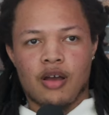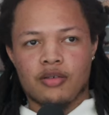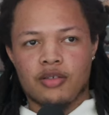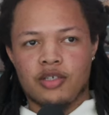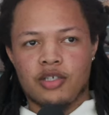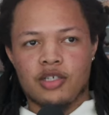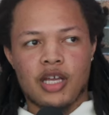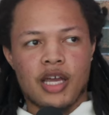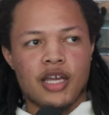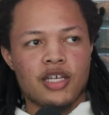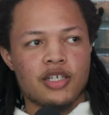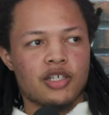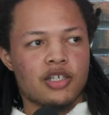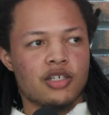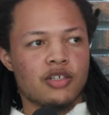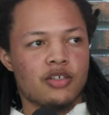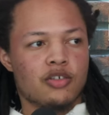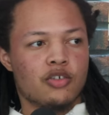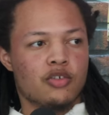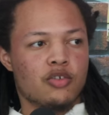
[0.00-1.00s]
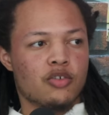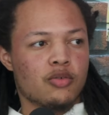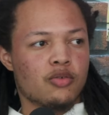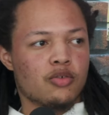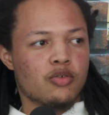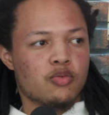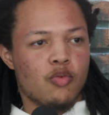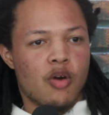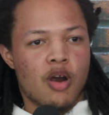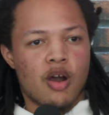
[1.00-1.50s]
uh, stations,
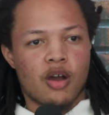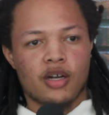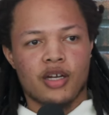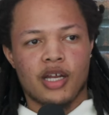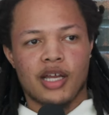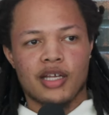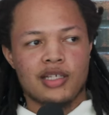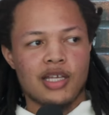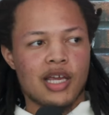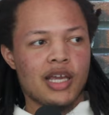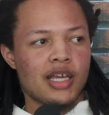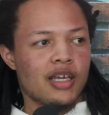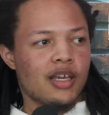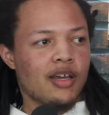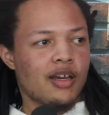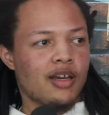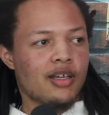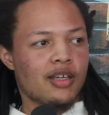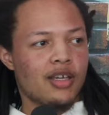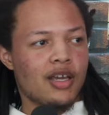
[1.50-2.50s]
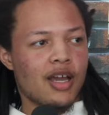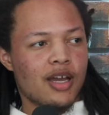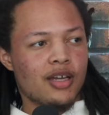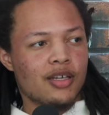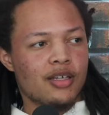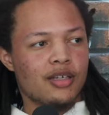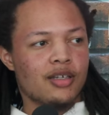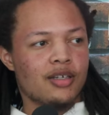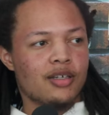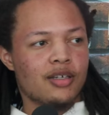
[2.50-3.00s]
juice, water. They take care of you out
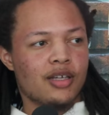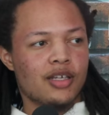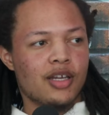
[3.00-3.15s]
here,